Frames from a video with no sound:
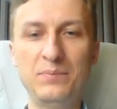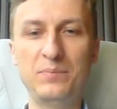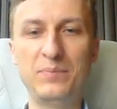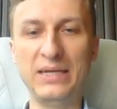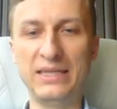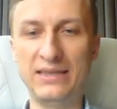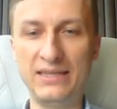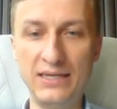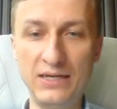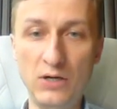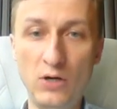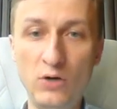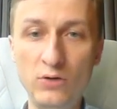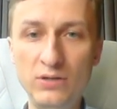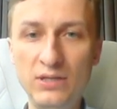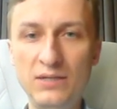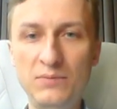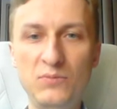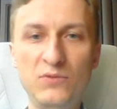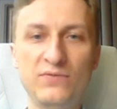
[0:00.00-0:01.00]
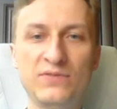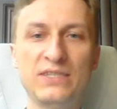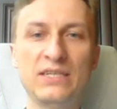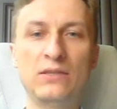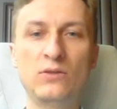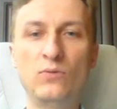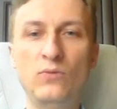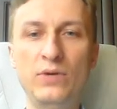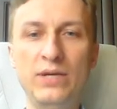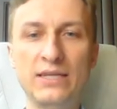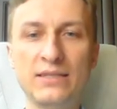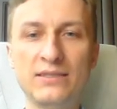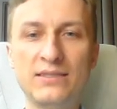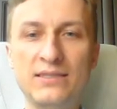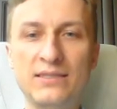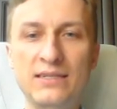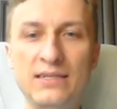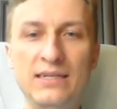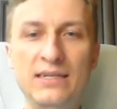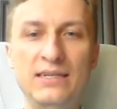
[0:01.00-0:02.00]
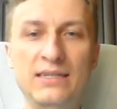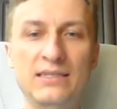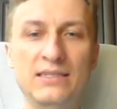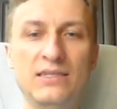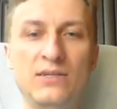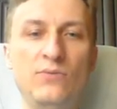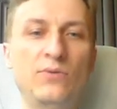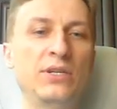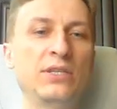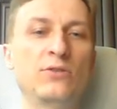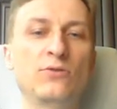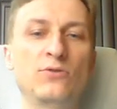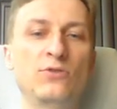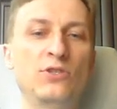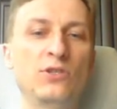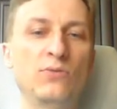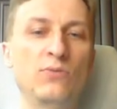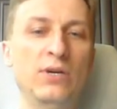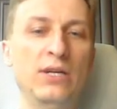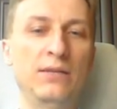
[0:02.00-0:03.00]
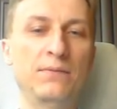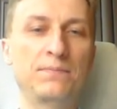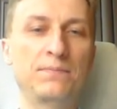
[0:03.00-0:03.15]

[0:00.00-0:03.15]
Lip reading: But the only move that wins is queen to g1.